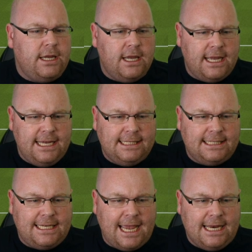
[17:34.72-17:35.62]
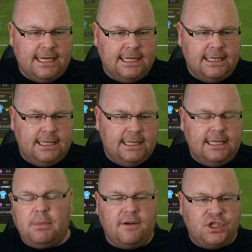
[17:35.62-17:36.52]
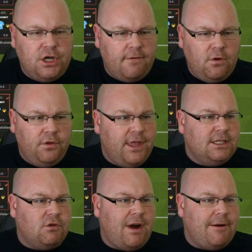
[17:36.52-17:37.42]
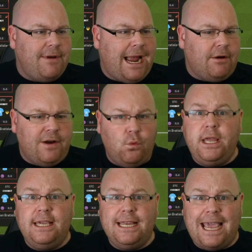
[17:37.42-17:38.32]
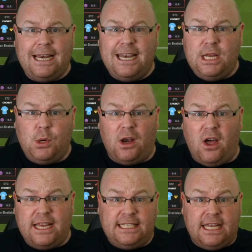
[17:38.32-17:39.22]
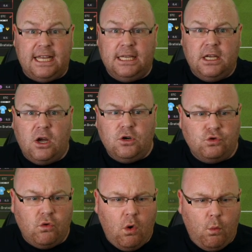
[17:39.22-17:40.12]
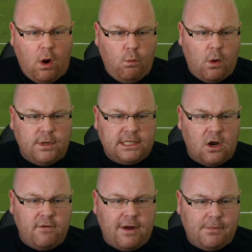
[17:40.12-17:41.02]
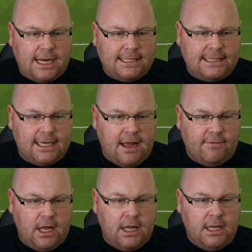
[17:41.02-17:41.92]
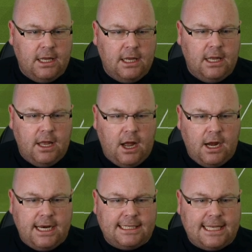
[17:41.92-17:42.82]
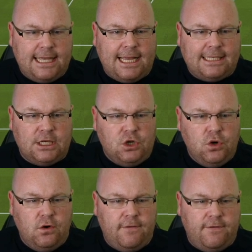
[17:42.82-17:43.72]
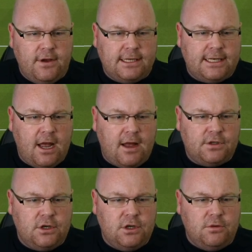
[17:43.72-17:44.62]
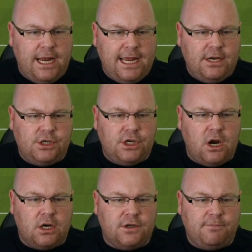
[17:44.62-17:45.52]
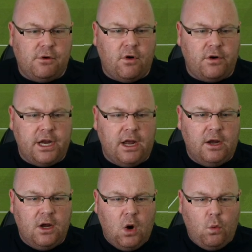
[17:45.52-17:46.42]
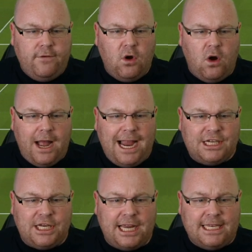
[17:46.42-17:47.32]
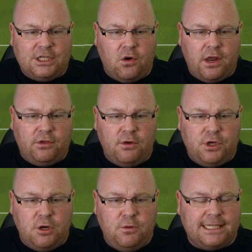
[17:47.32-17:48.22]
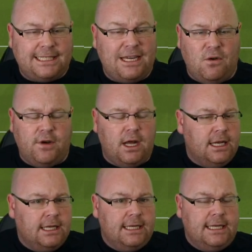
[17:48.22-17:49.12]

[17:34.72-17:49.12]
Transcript: winger instead. I've shuffled things around now, and if we could get an equaliser and draw 1-1 with Slovan Bratislava, I'm going to say that's a good first afternoon in charge of Peronia. We've got Hasek. He's got it through to da Silva.